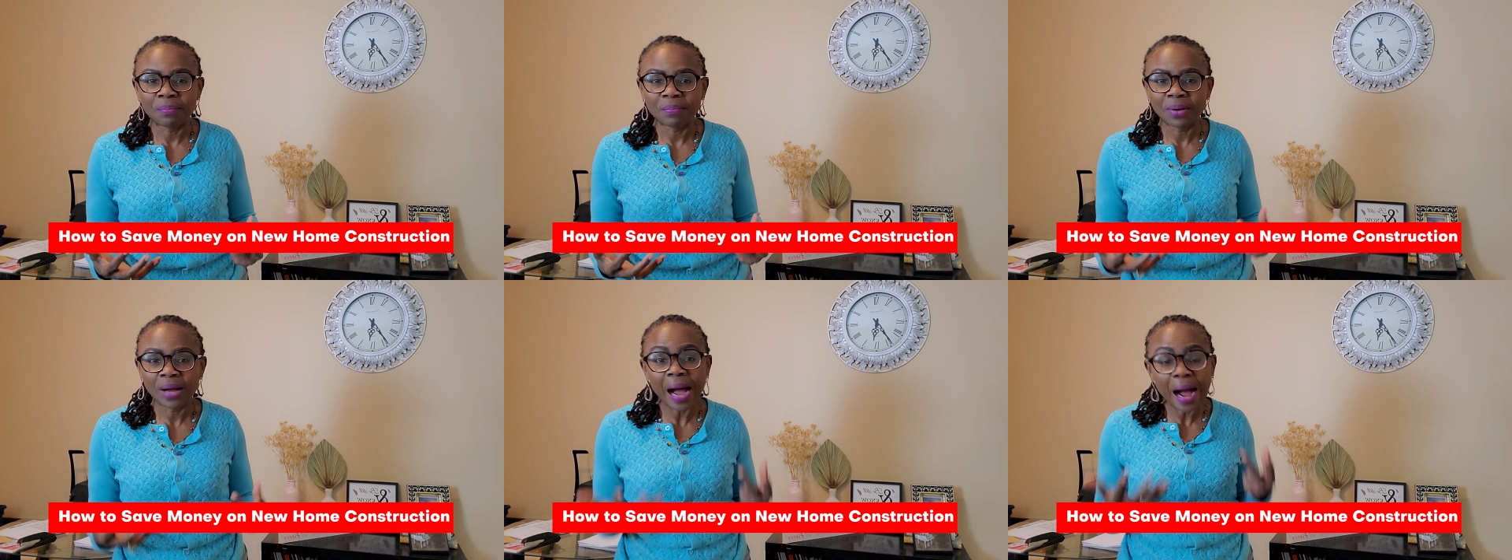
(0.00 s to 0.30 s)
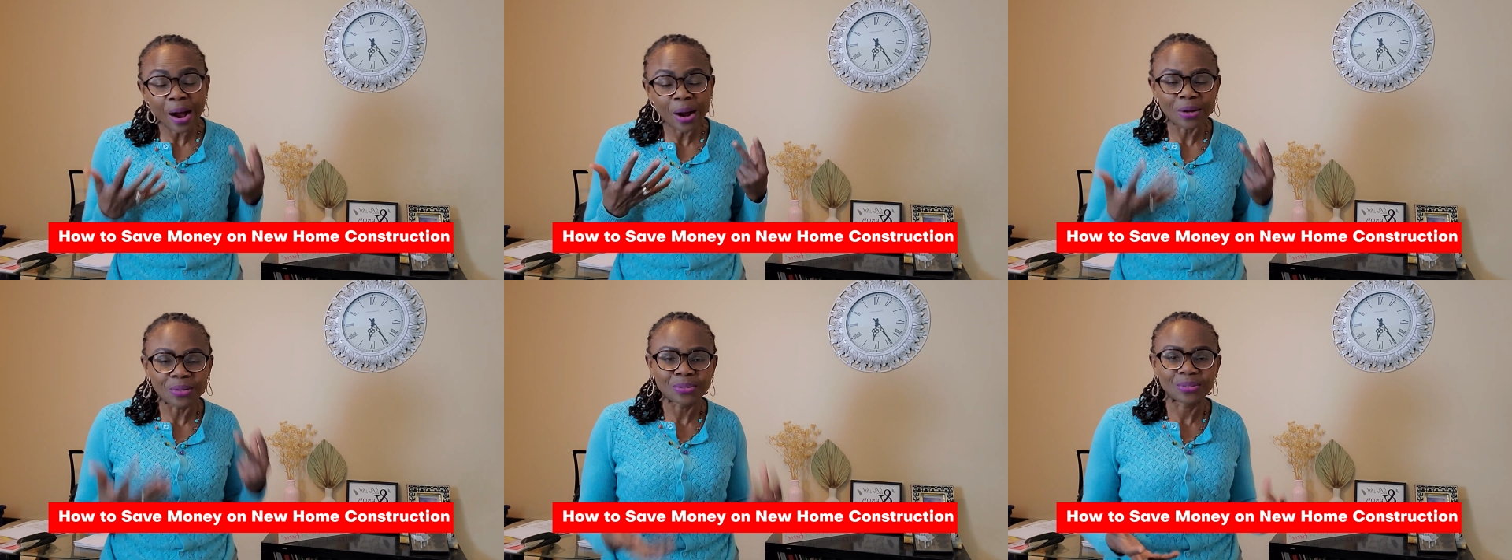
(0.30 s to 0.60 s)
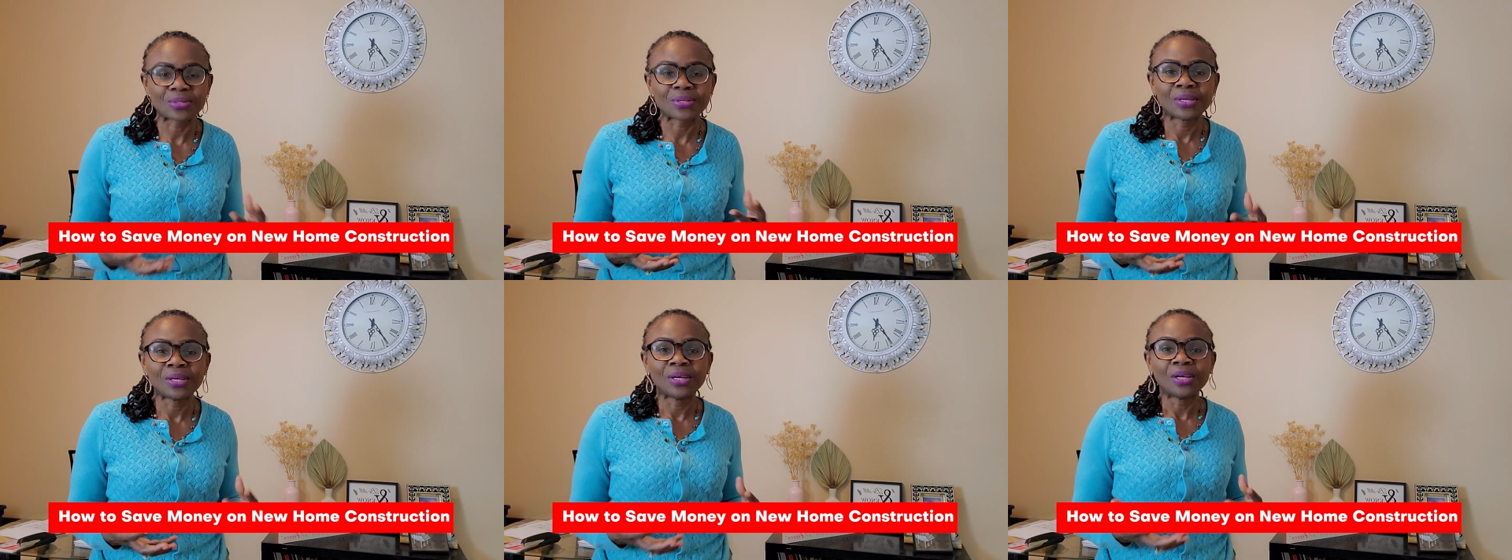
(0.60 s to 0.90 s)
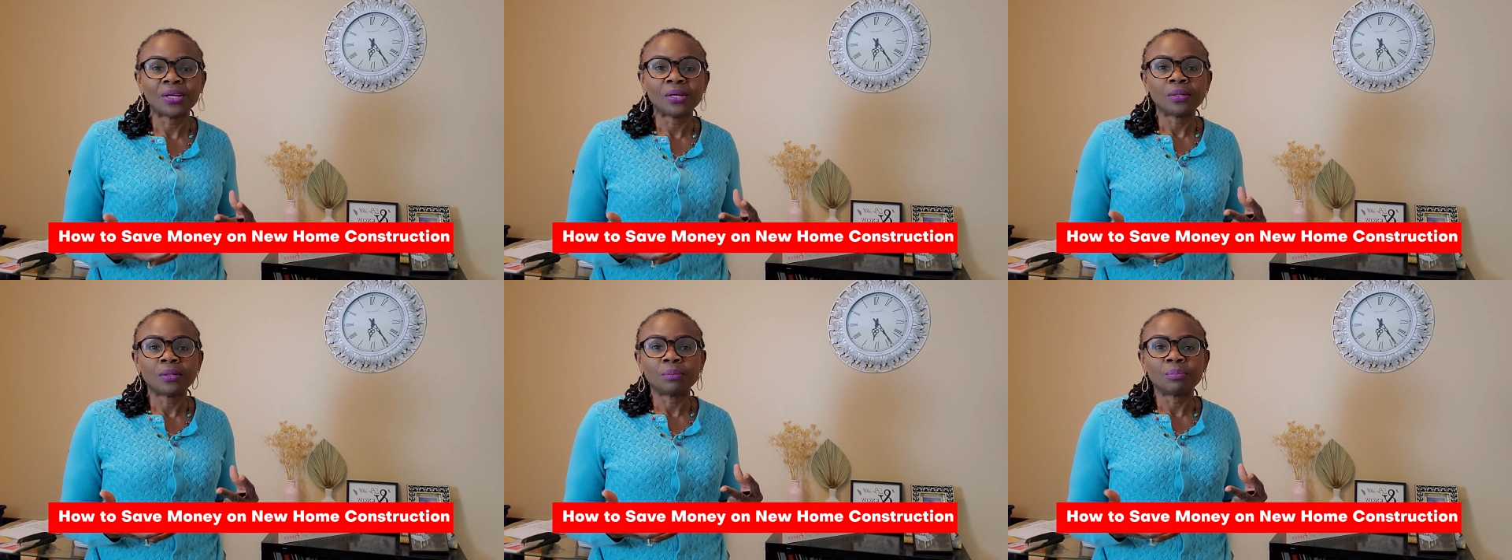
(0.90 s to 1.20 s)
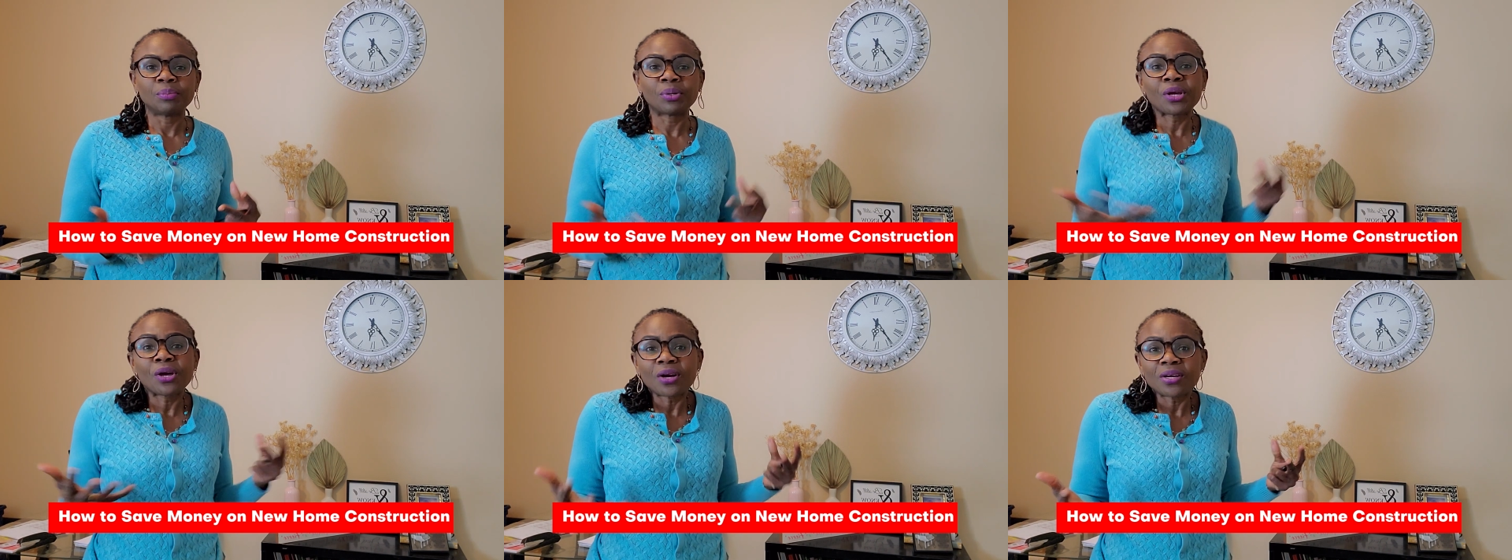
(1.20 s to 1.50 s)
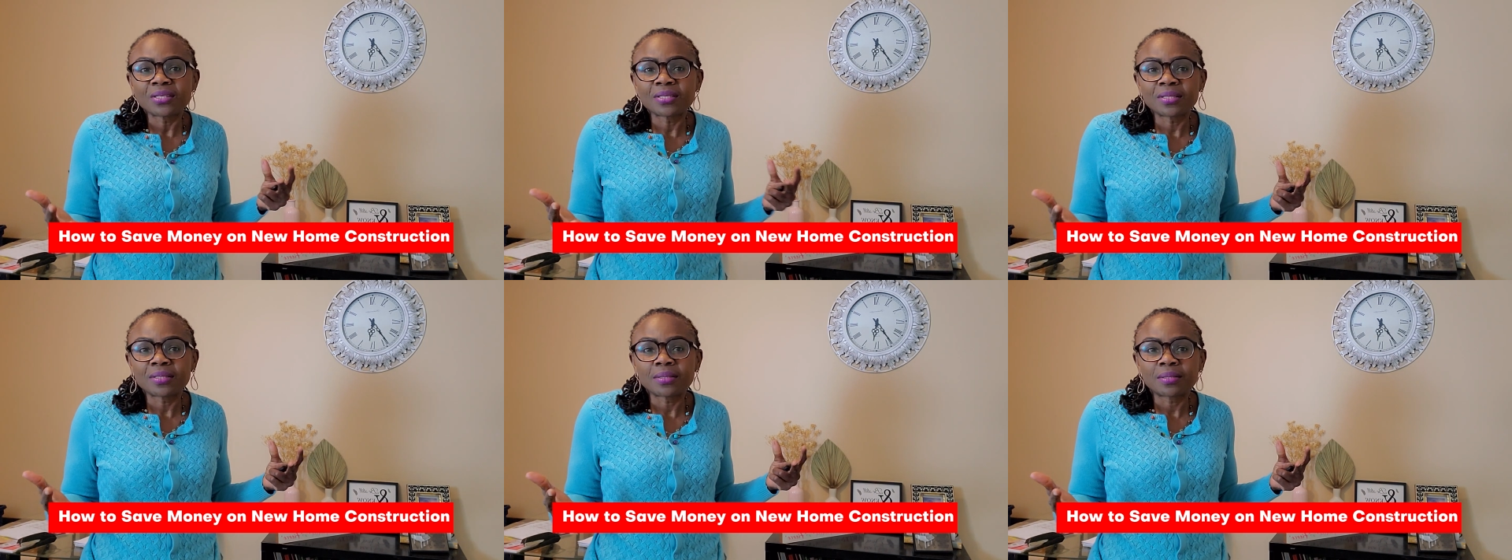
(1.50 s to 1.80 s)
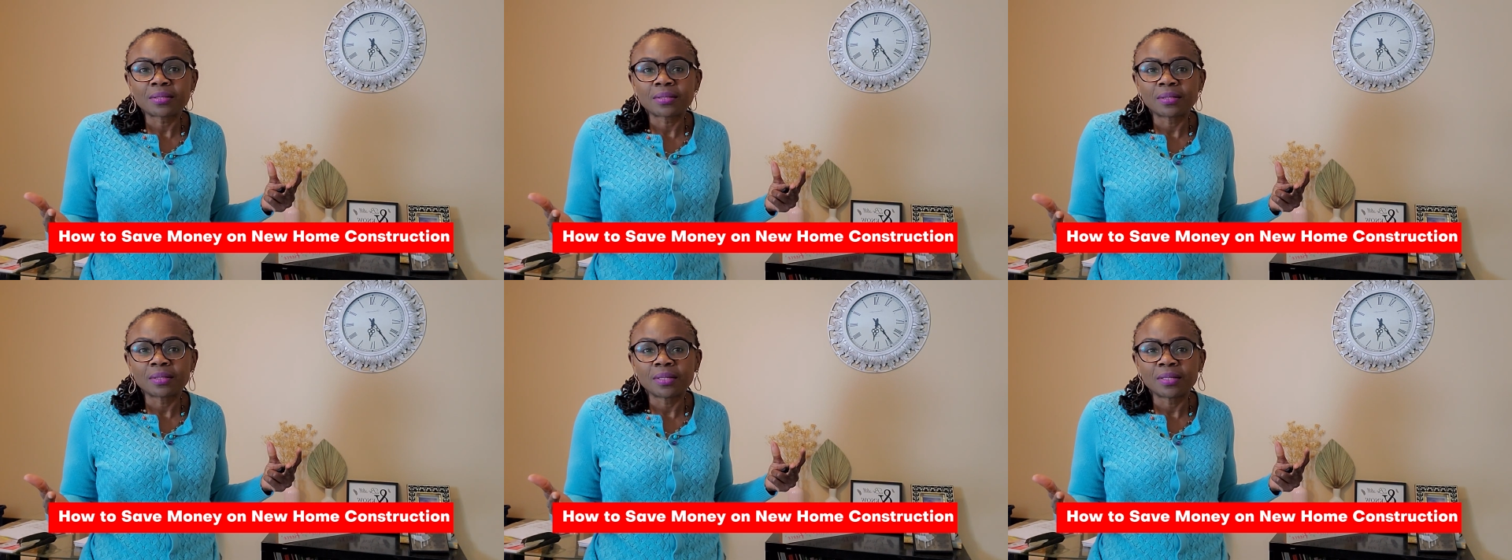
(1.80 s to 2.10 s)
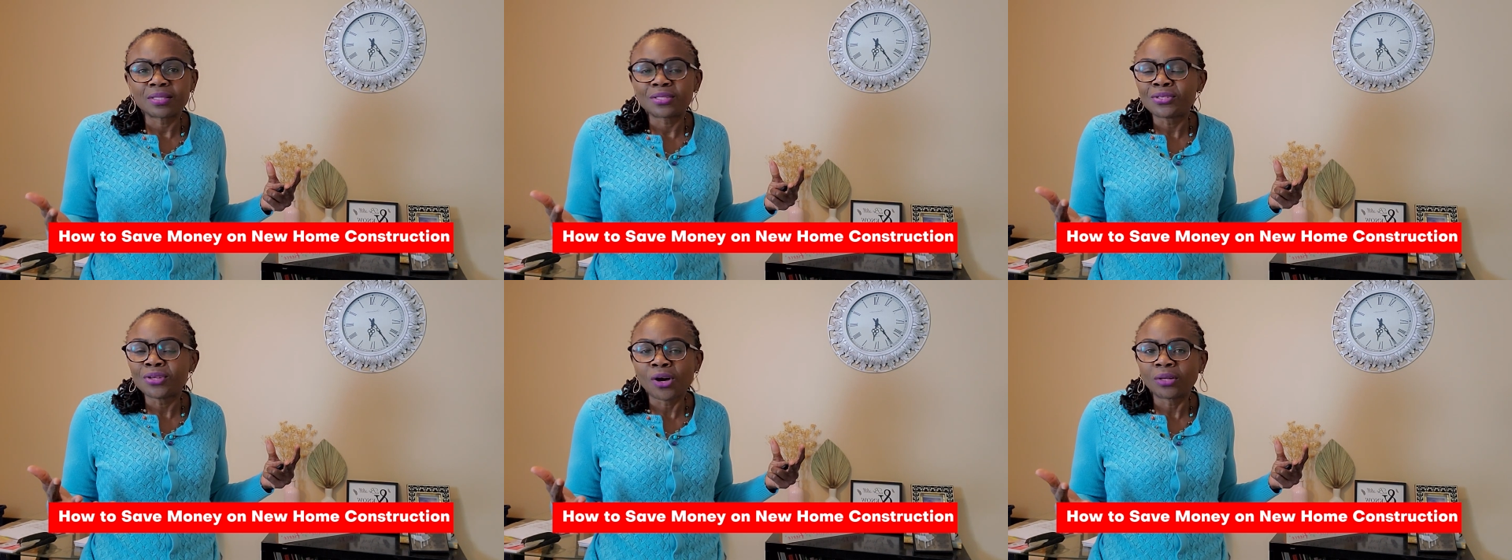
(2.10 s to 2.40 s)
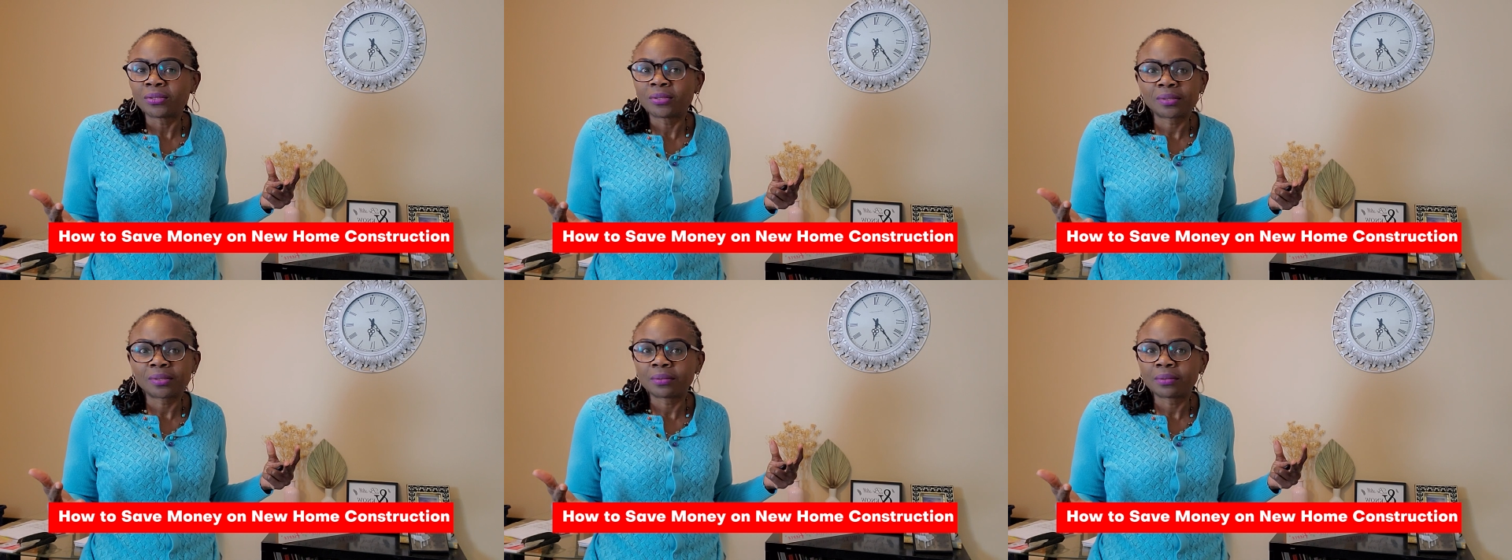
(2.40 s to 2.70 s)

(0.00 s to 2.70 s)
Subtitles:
house because it's not